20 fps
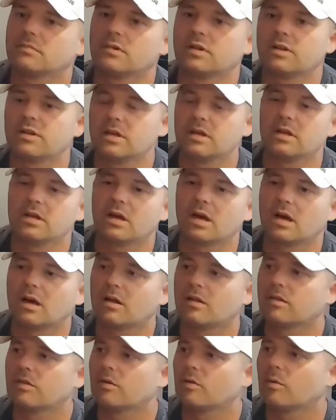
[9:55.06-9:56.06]
the
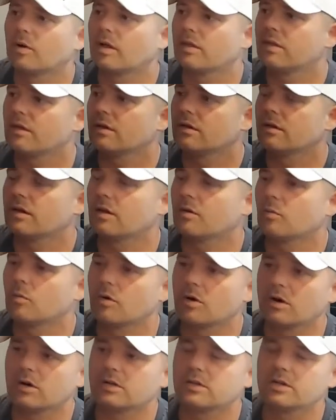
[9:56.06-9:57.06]
way that it
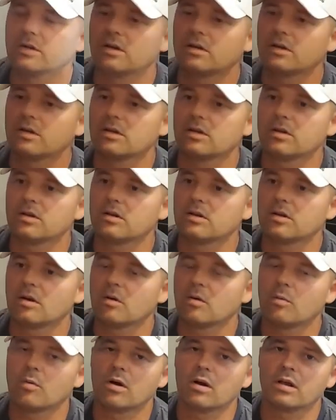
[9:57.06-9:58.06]
works. You
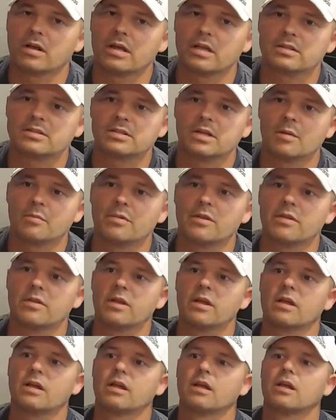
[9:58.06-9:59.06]
don't want to get something
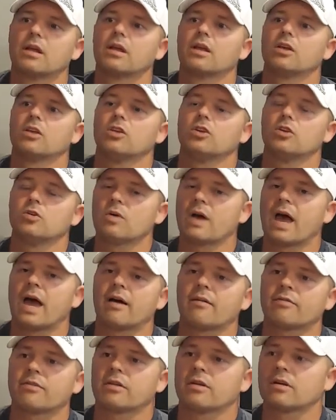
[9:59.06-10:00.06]
that you
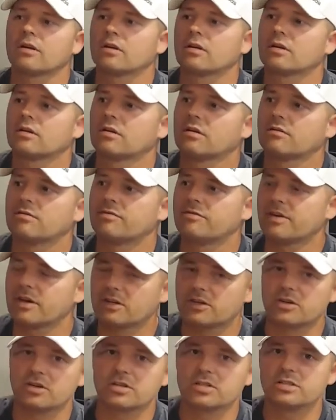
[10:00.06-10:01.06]
have to
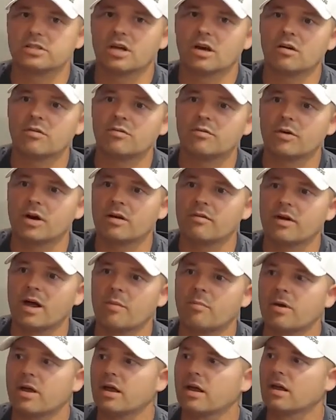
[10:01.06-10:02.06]
fix yourself. Whenever I
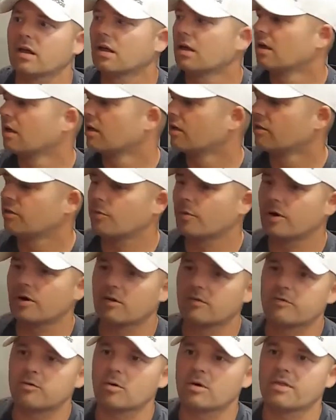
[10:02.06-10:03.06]
pay
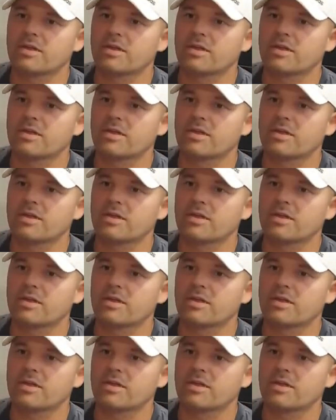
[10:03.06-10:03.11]
$3,000 or